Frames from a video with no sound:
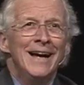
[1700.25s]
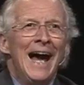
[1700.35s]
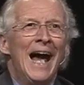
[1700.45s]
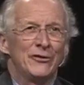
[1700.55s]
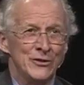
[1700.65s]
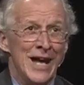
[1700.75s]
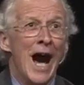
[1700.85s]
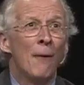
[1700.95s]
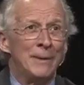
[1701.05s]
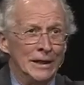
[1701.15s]
has
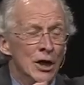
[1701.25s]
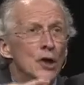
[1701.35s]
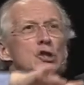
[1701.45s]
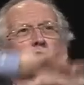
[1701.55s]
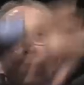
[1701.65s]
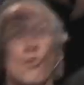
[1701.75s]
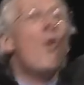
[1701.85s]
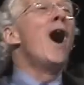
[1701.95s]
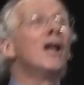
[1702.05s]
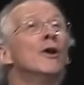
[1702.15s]
now been
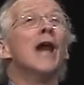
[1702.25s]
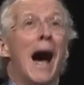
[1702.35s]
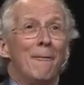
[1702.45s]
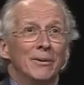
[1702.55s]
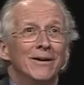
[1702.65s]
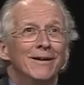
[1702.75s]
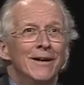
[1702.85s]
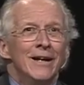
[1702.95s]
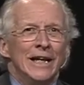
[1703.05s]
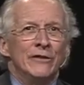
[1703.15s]
swallowed up
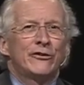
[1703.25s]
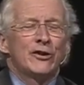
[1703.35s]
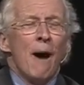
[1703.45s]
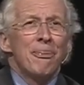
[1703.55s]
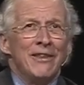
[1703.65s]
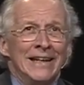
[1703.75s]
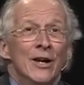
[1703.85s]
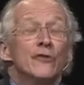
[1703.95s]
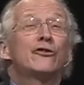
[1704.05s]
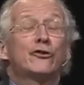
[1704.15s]
in something
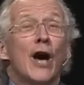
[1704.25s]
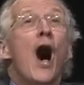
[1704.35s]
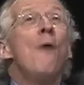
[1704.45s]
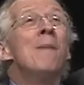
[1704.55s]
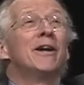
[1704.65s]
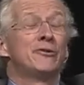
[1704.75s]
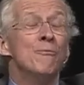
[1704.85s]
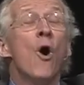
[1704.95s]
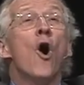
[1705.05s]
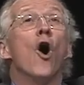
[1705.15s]
so much
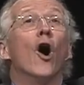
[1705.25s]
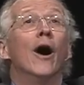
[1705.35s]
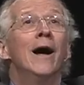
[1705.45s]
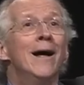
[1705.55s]
more.